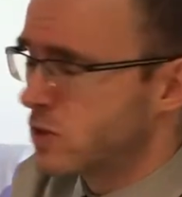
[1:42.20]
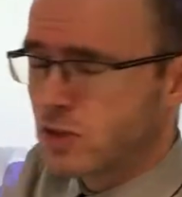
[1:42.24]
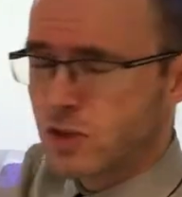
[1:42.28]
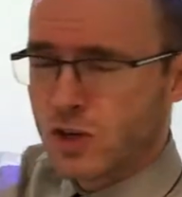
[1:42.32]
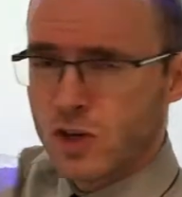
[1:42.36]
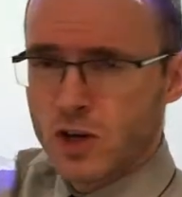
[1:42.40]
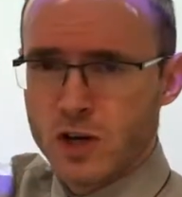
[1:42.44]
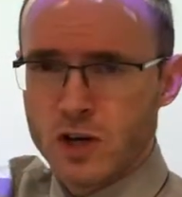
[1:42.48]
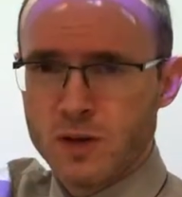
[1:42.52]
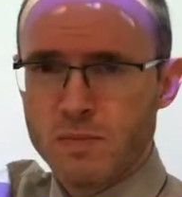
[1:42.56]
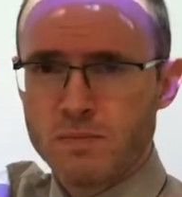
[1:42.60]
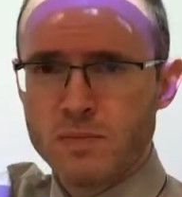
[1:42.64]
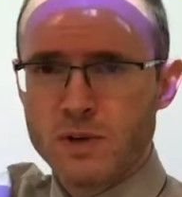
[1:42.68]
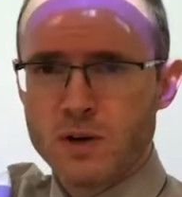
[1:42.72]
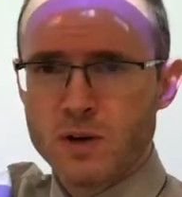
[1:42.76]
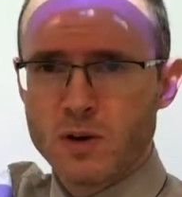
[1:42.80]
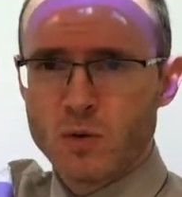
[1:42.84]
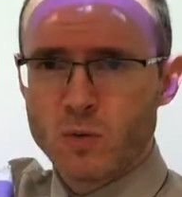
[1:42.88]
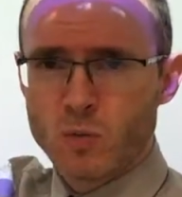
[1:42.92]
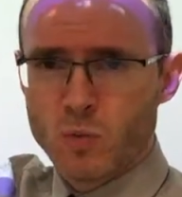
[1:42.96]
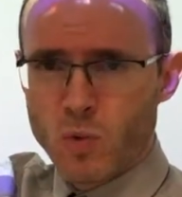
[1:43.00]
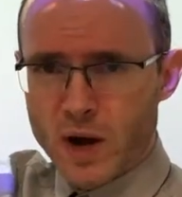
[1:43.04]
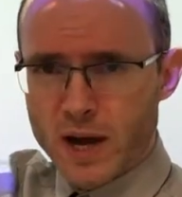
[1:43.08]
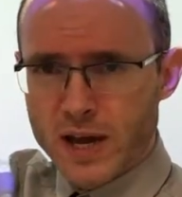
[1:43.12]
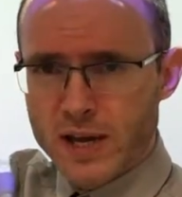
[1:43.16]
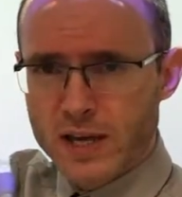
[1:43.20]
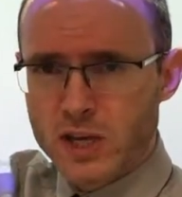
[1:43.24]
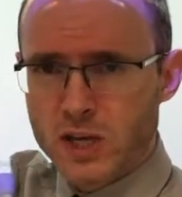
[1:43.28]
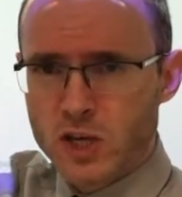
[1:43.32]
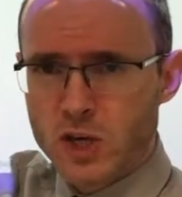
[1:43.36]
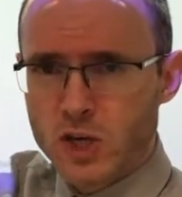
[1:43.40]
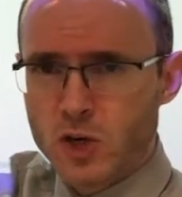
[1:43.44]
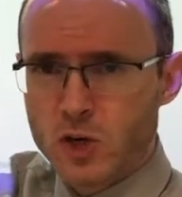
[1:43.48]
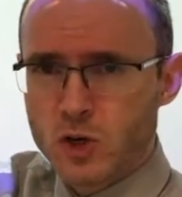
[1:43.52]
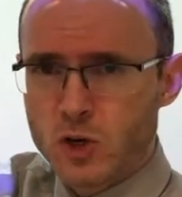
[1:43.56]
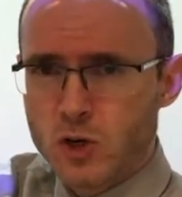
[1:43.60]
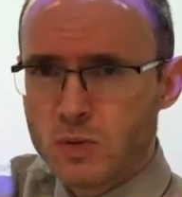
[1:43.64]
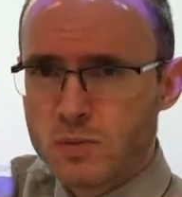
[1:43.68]
term, y
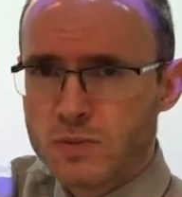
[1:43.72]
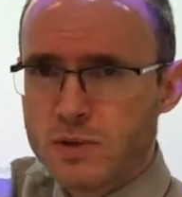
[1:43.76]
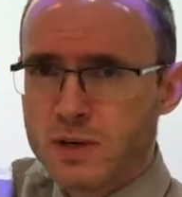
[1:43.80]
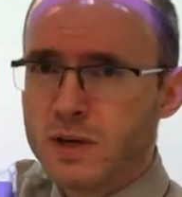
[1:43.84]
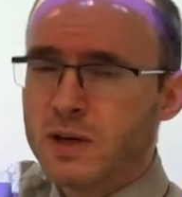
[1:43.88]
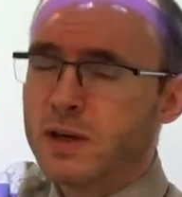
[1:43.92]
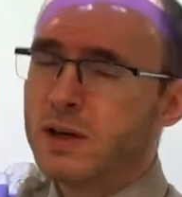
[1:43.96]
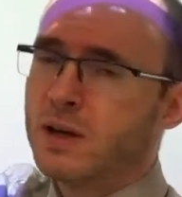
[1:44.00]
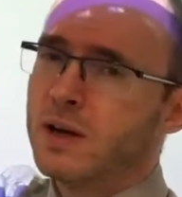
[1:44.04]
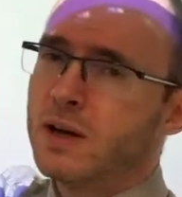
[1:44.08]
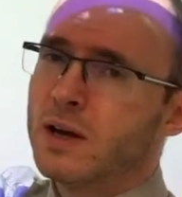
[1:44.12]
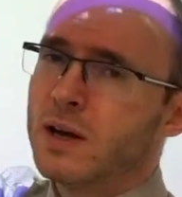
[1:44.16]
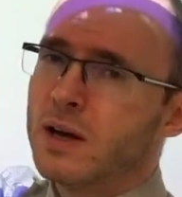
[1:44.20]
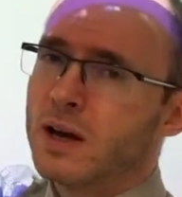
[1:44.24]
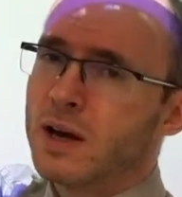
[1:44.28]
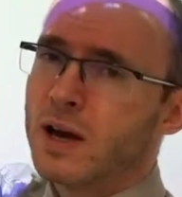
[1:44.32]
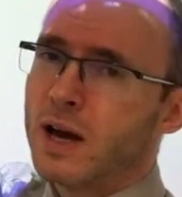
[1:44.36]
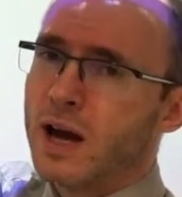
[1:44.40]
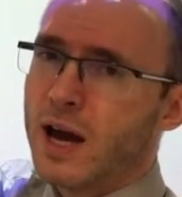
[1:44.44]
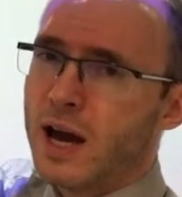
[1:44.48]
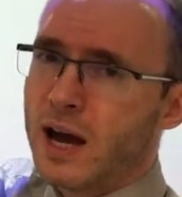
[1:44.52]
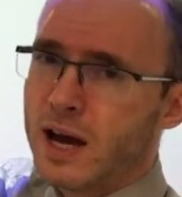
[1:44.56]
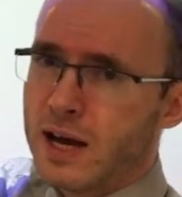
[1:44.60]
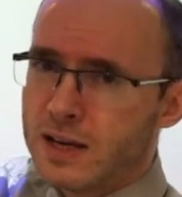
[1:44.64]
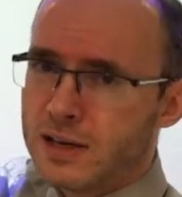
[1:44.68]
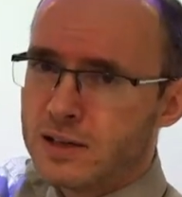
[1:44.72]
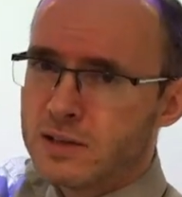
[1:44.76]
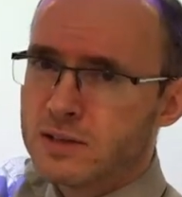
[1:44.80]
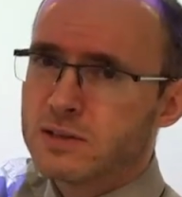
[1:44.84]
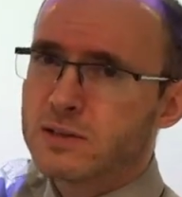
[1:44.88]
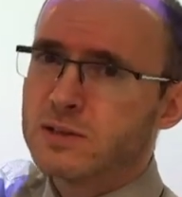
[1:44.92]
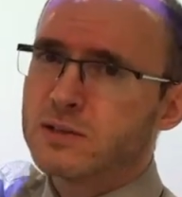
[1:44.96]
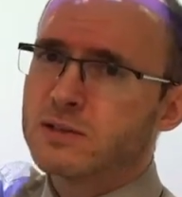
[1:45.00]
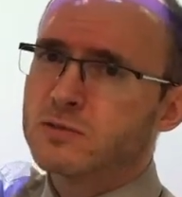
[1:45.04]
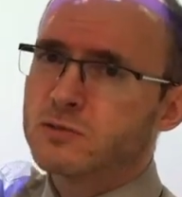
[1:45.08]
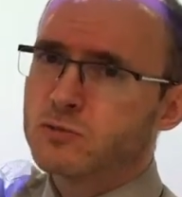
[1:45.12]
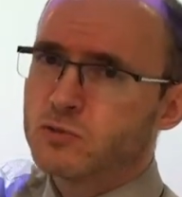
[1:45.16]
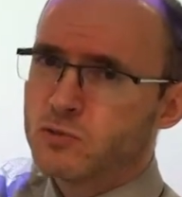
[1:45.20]
cubed, and
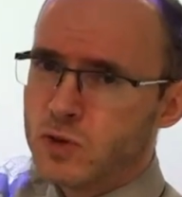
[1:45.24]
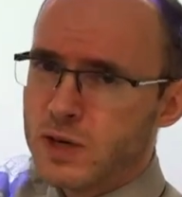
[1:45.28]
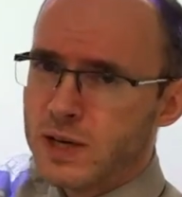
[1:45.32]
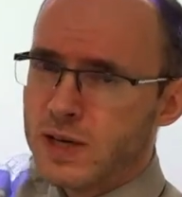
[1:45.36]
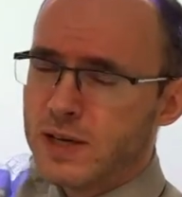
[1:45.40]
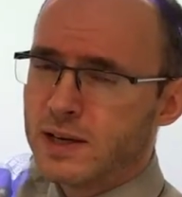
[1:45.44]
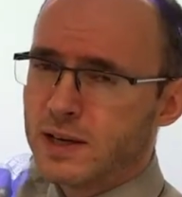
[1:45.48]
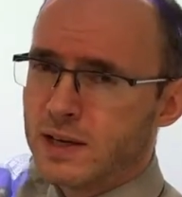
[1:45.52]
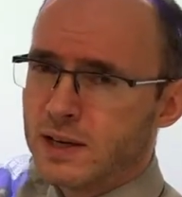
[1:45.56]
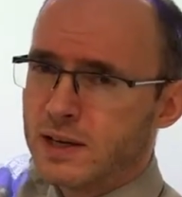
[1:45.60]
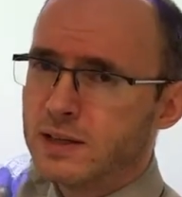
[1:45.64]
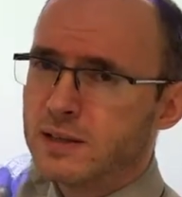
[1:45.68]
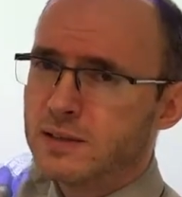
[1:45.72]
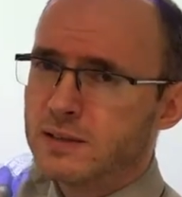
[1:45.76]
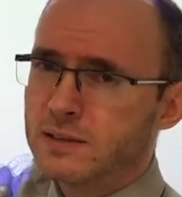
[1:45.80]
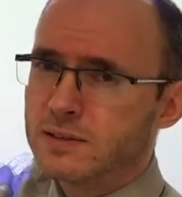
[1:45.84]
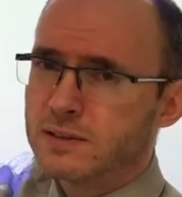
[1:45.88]
really